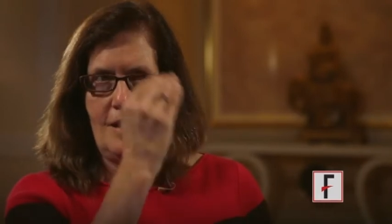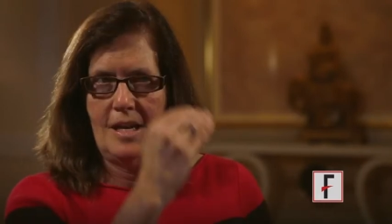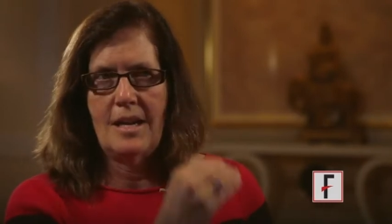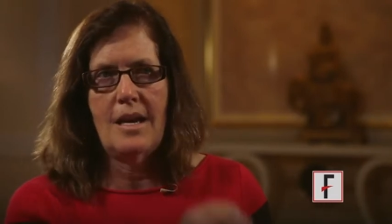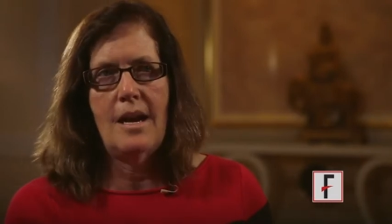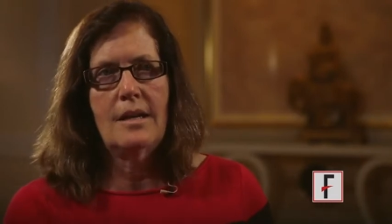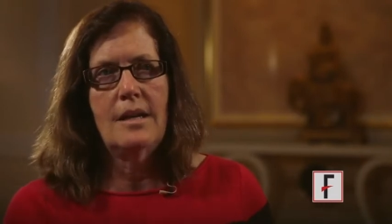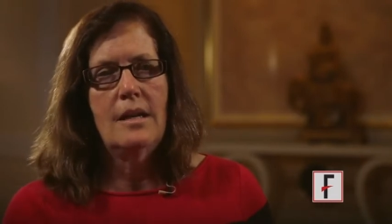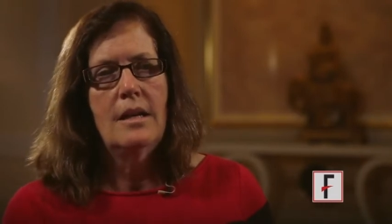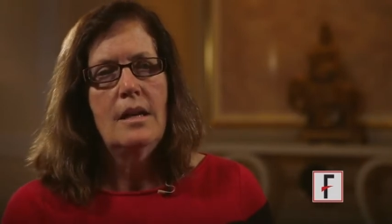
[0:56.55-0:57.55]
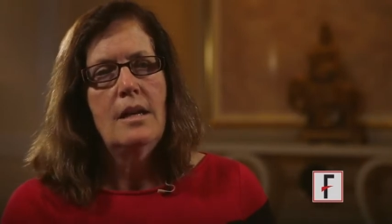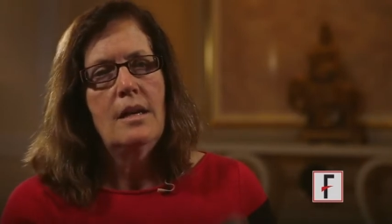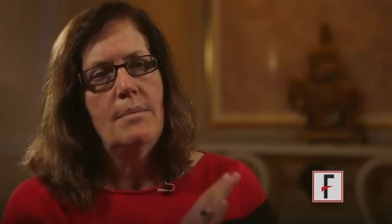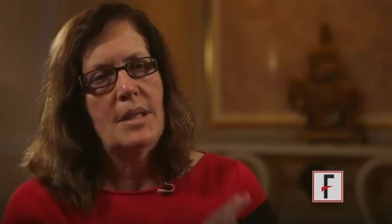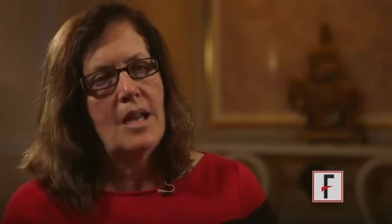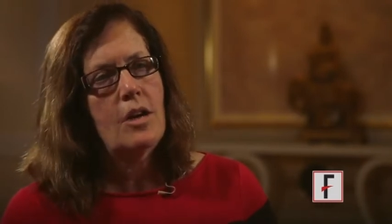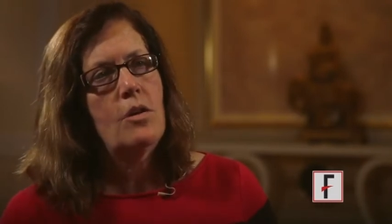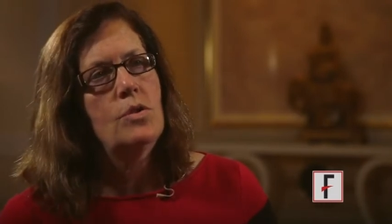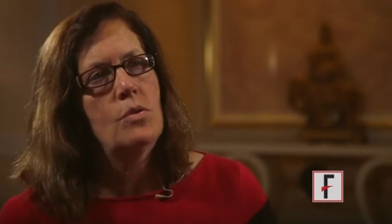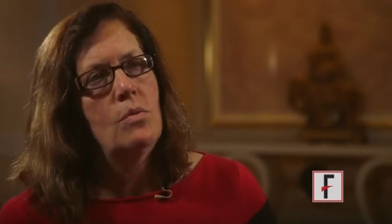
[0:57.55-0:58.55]
They get acne, but that
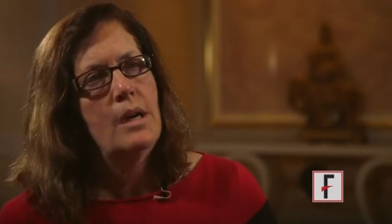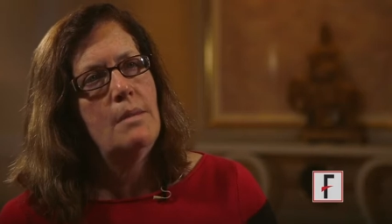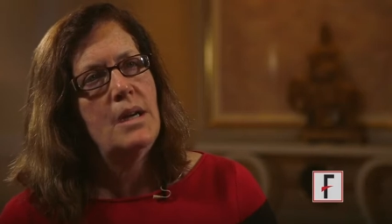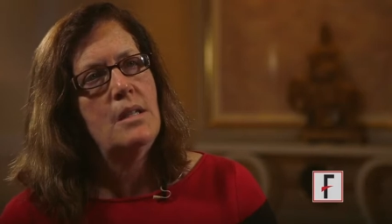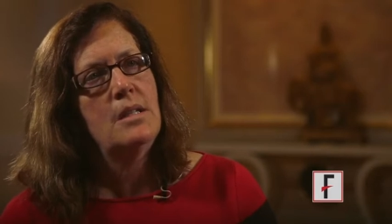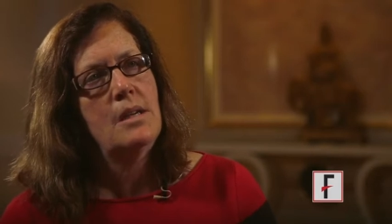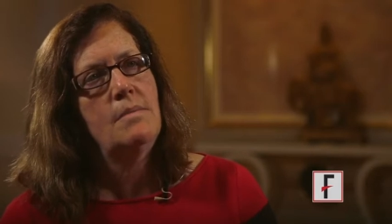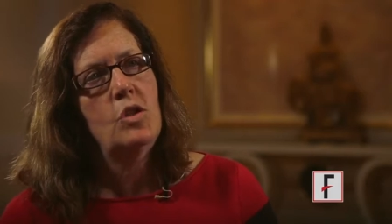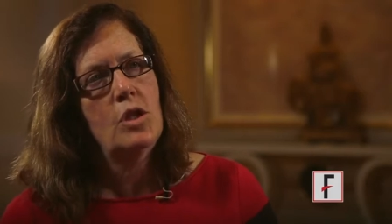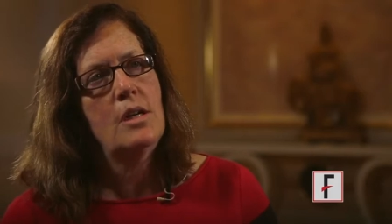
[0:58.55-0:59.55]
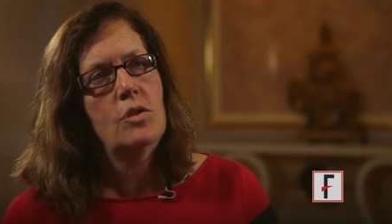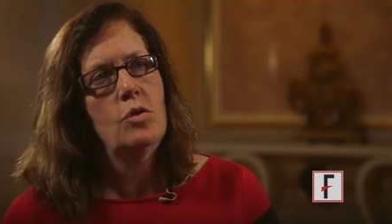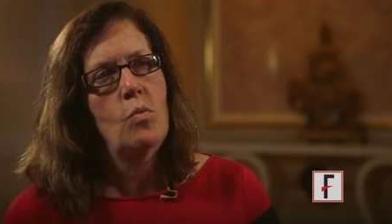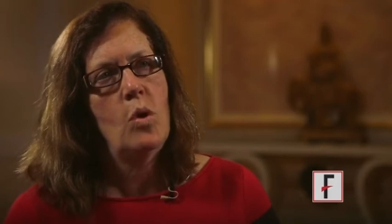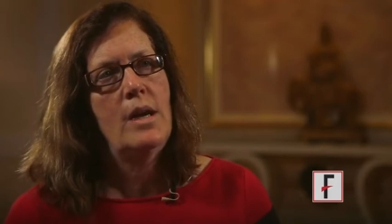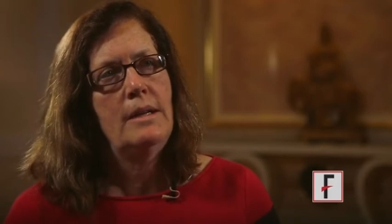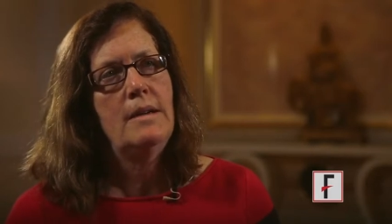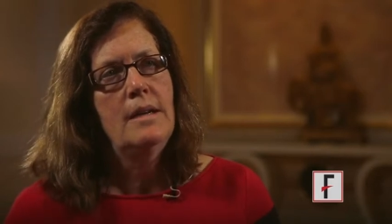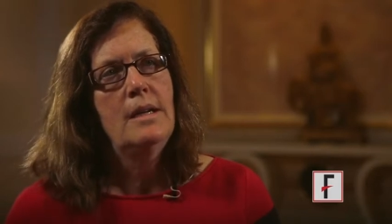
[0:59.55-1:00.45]
goes away. And by the time a child's one,